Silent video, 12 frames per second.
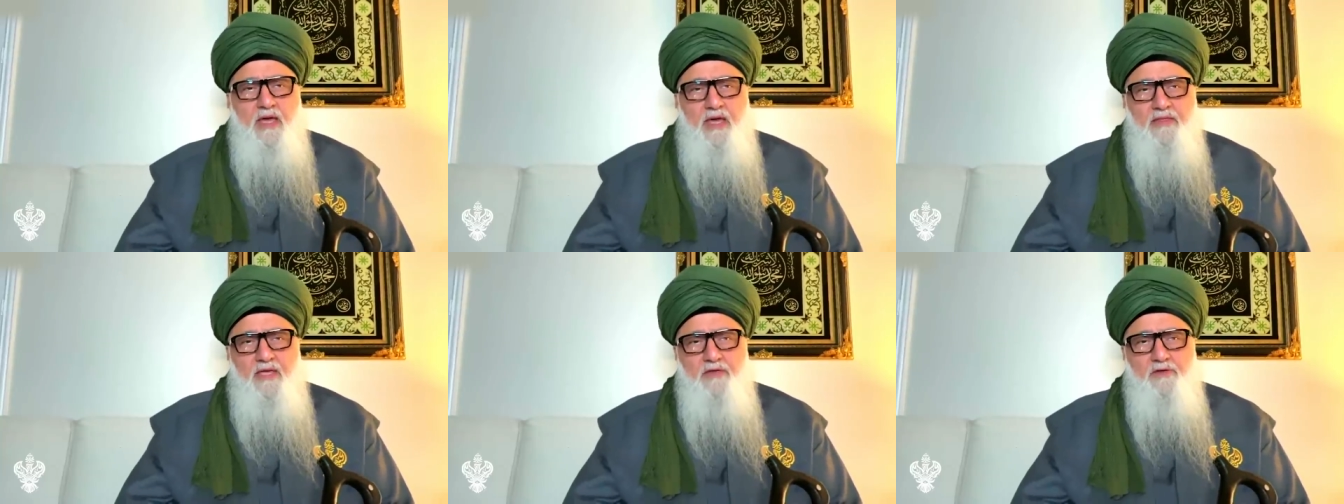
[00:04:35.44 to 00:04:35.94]

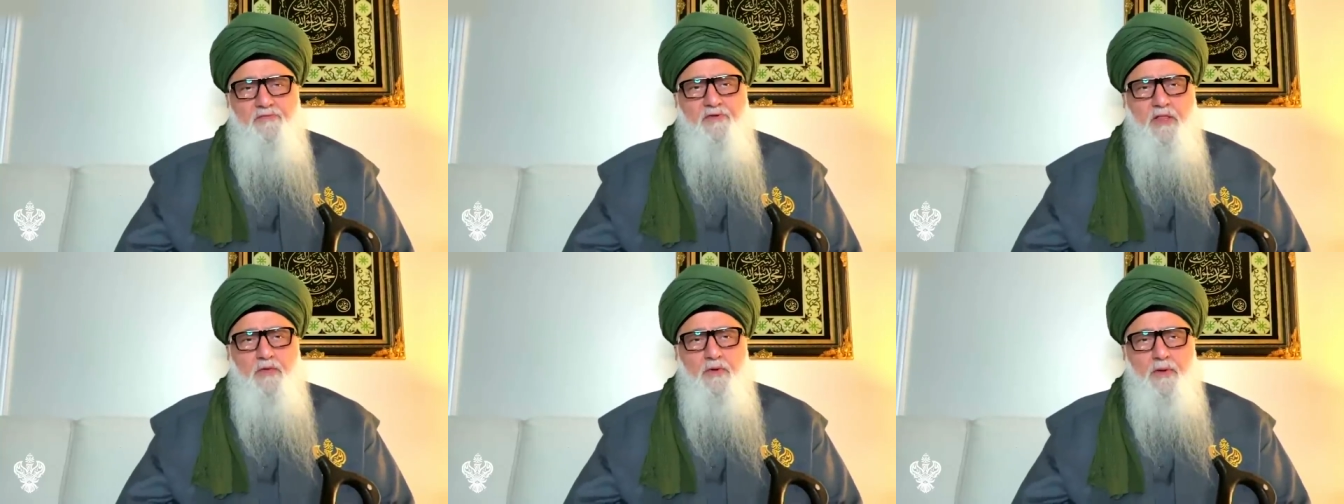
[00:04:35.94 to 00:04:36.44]
and that you
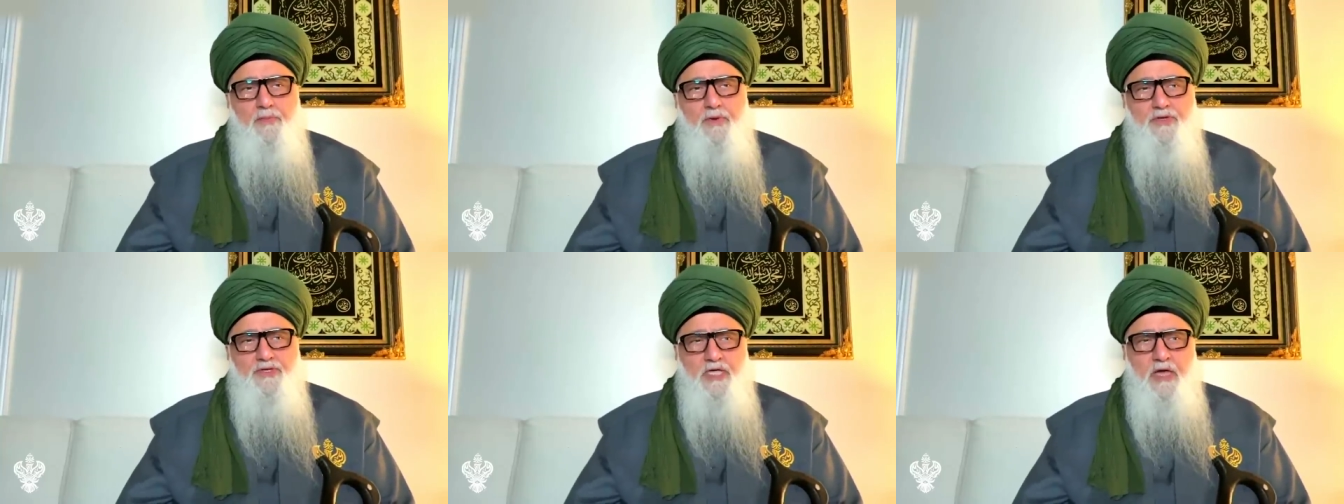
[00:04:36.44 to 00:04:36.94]
follow up
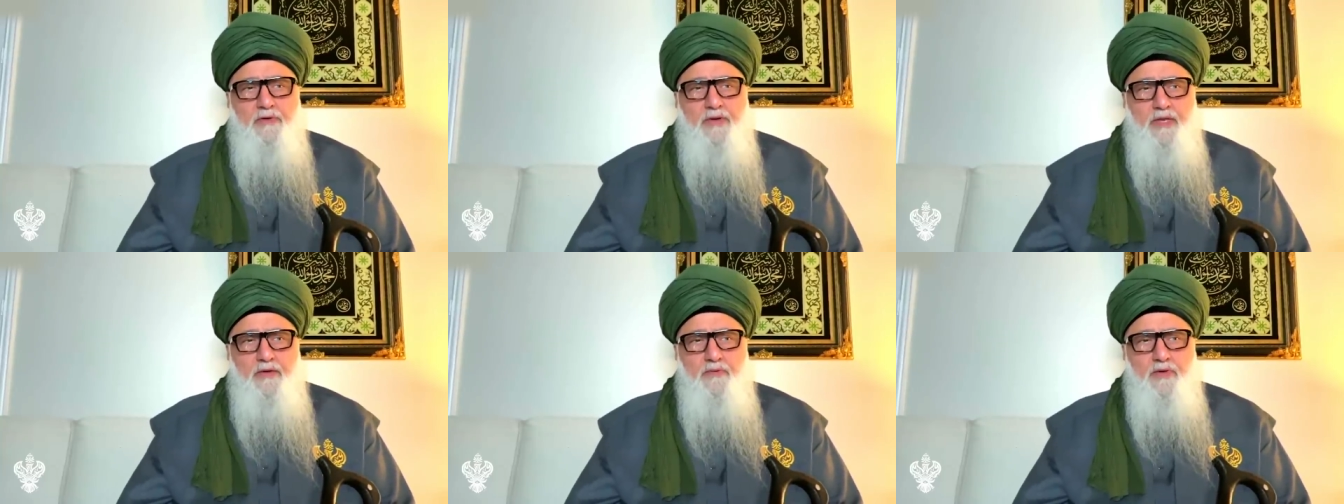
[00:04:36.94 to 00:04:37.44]
your
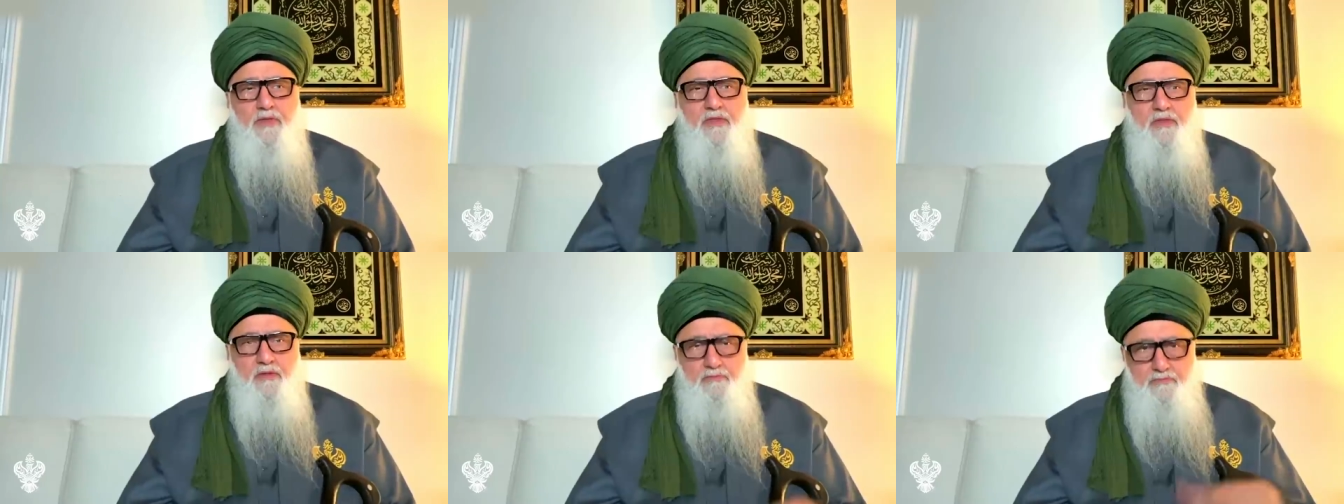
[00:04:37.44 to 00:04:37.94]
charity
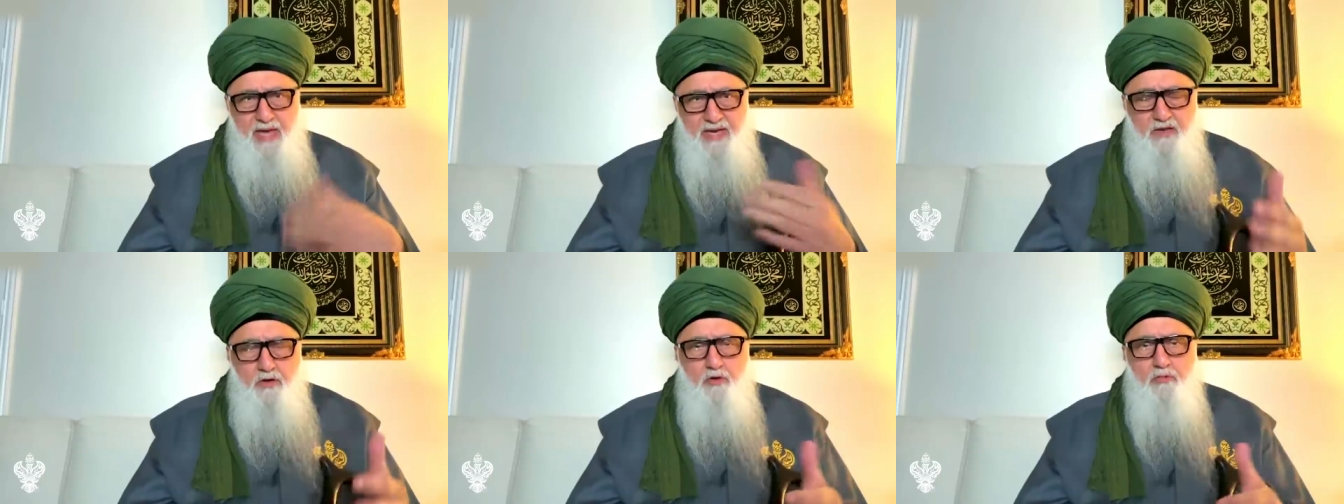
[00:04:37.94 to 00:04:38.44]
with
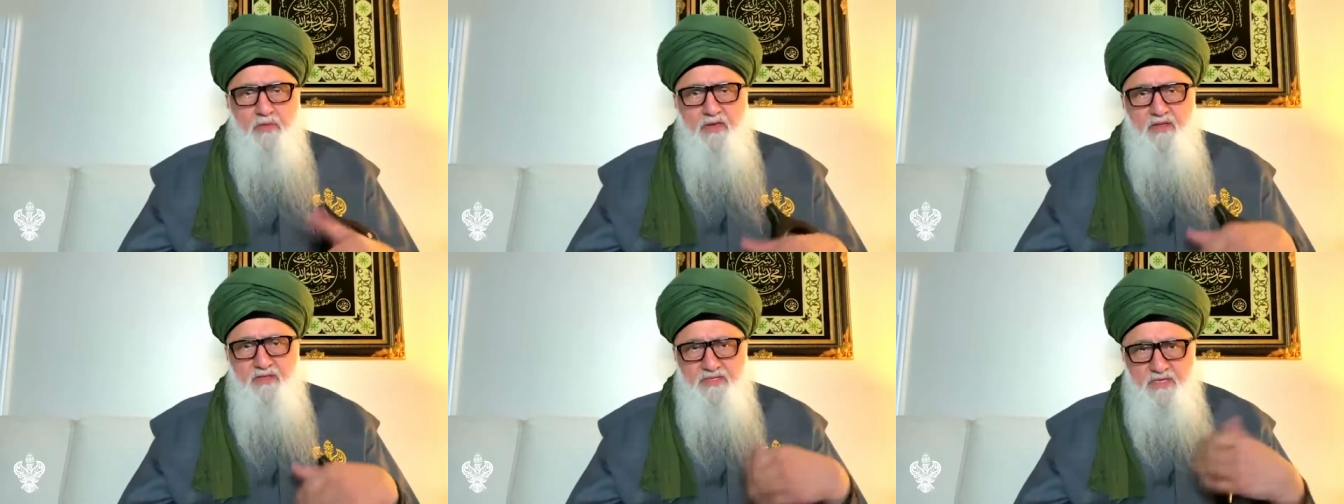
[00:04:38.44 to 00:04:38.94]
bad
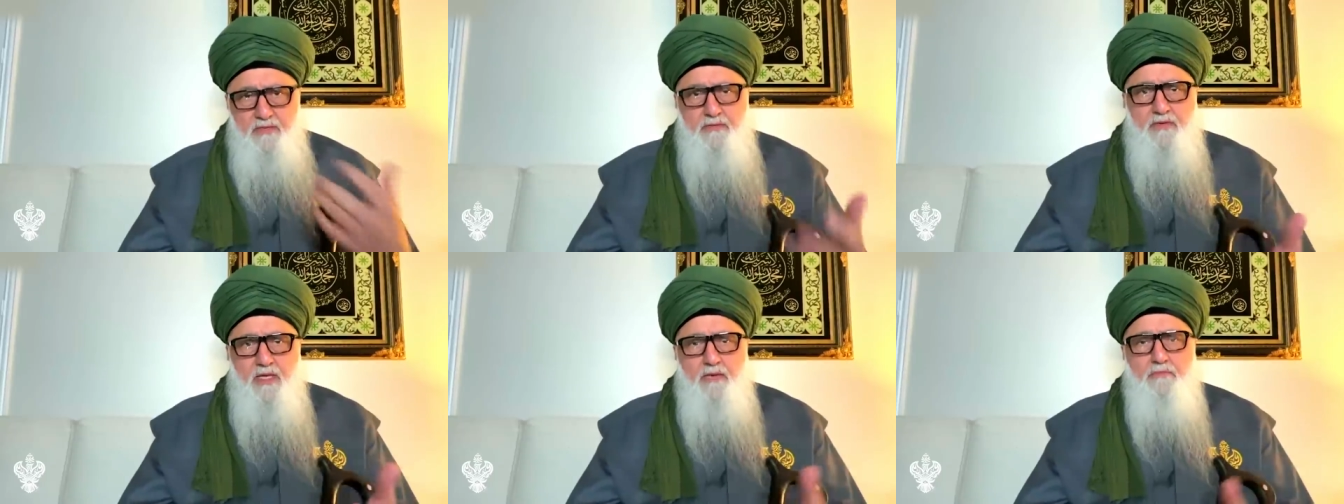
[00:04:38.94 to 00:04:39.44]
comments
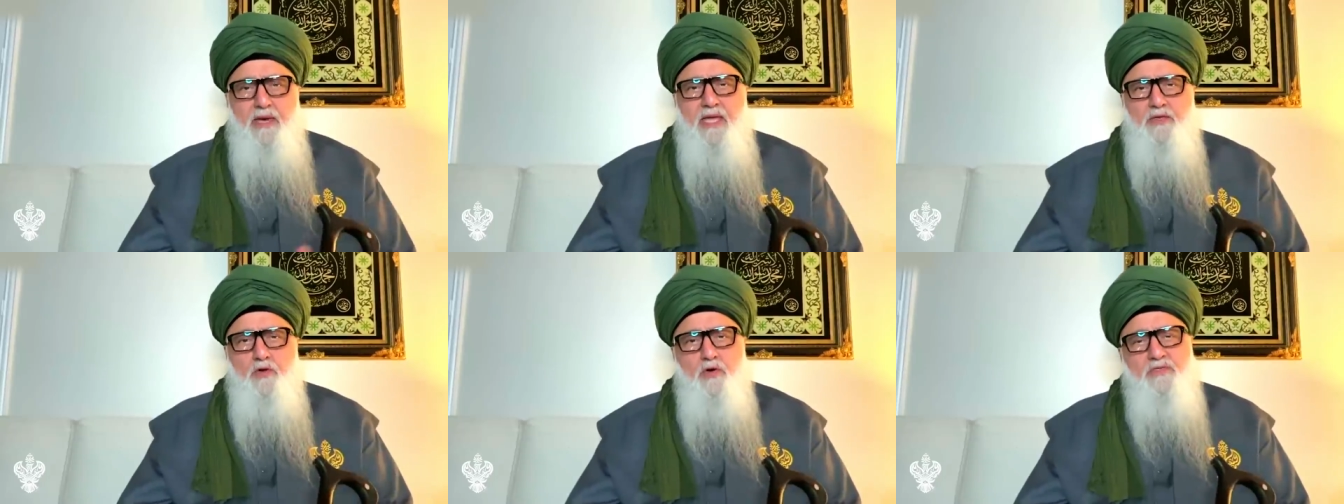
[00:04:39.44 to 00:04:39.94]
and
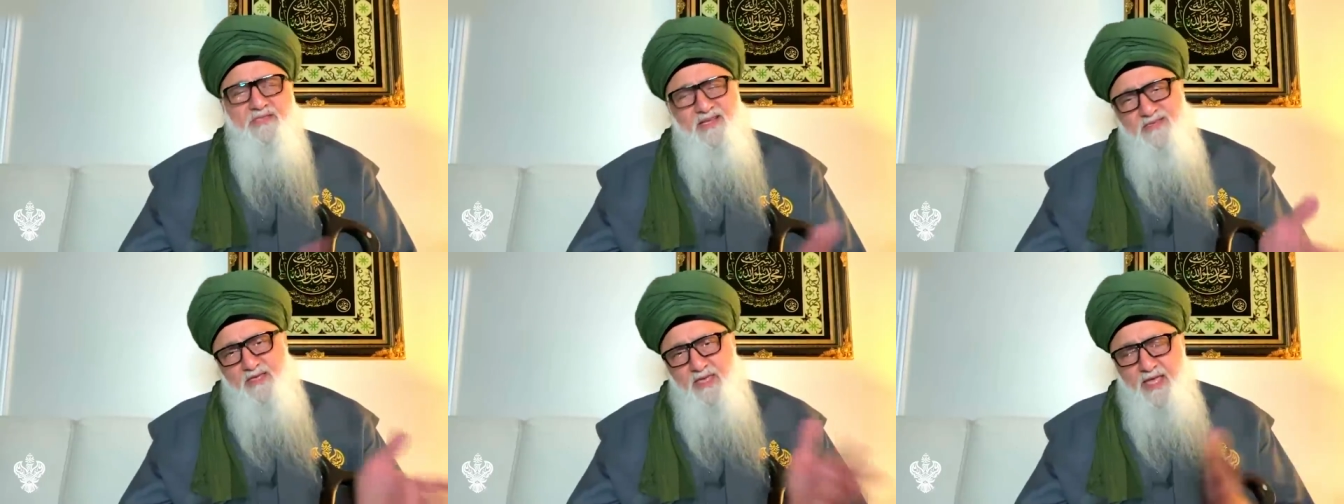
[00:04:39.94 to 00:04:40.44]
bad talks,
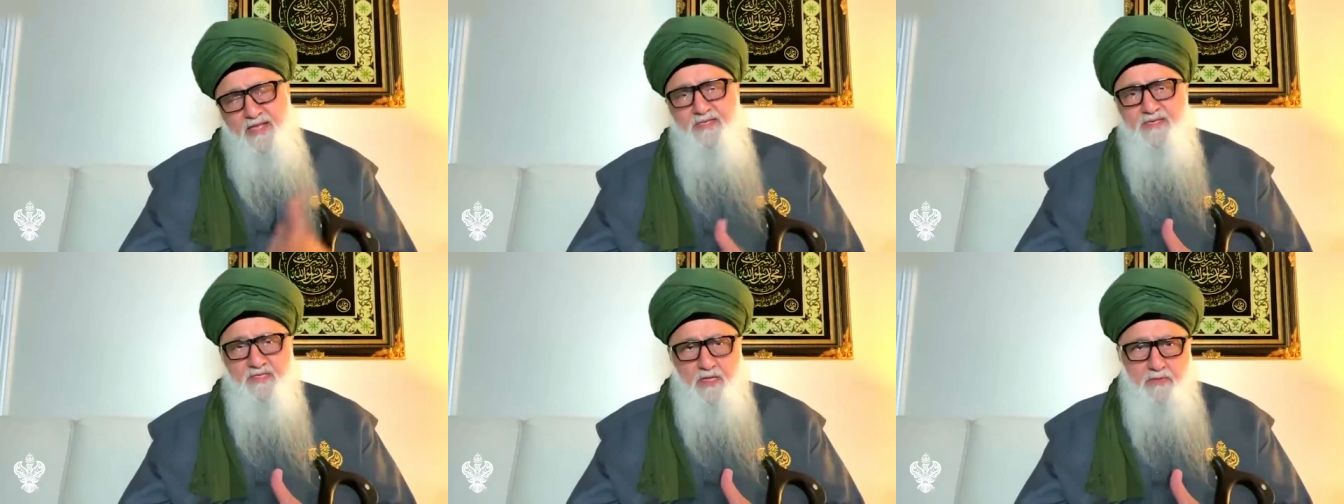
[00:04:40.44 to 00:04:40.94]
that's against
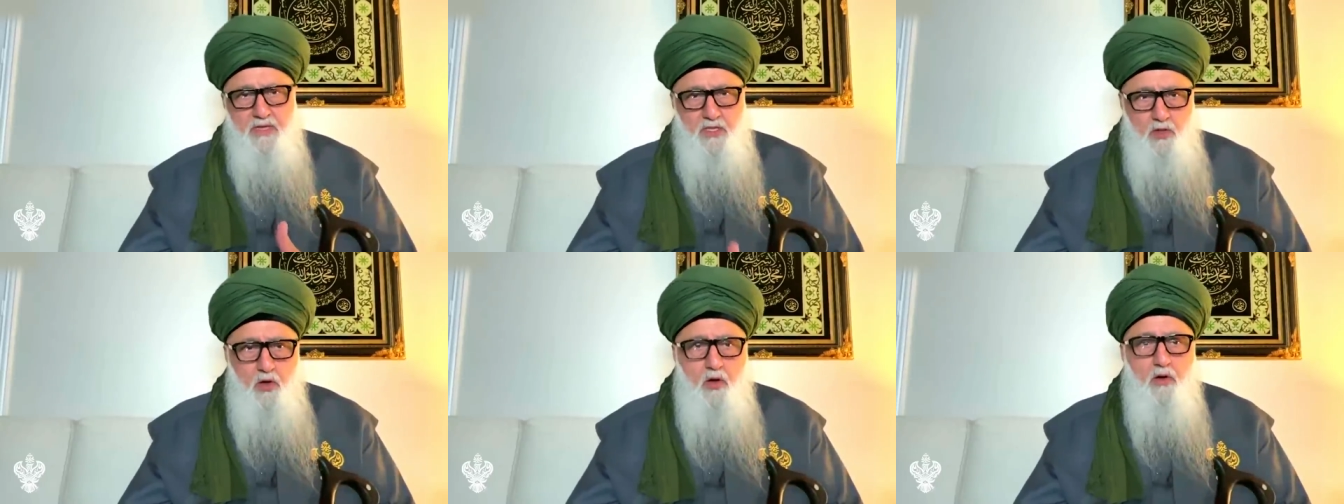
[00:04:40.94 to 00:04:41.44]
Islamic
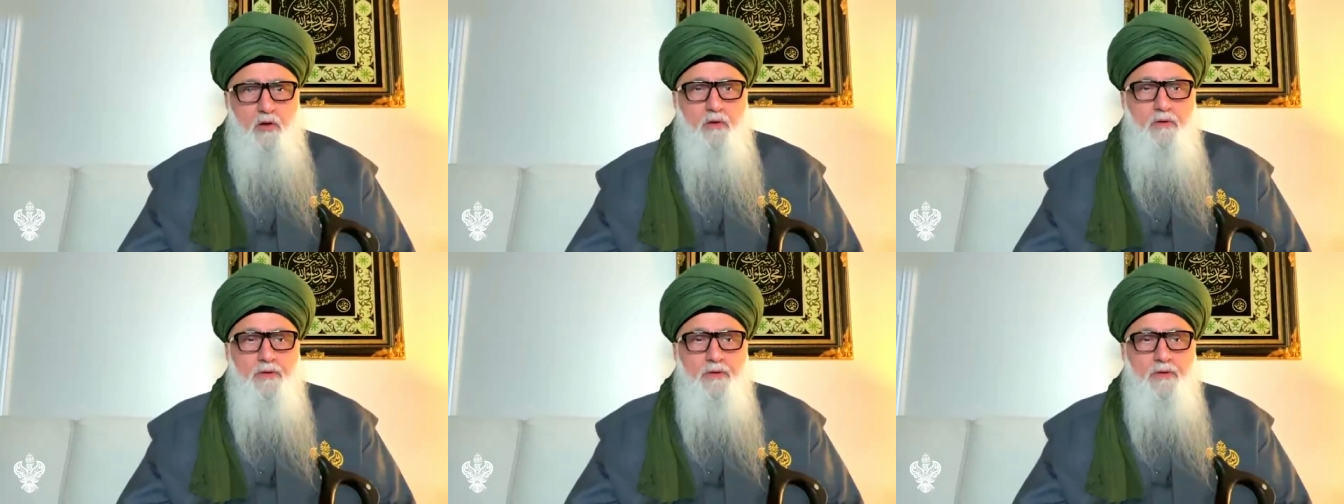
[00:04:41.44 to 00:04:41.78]
law.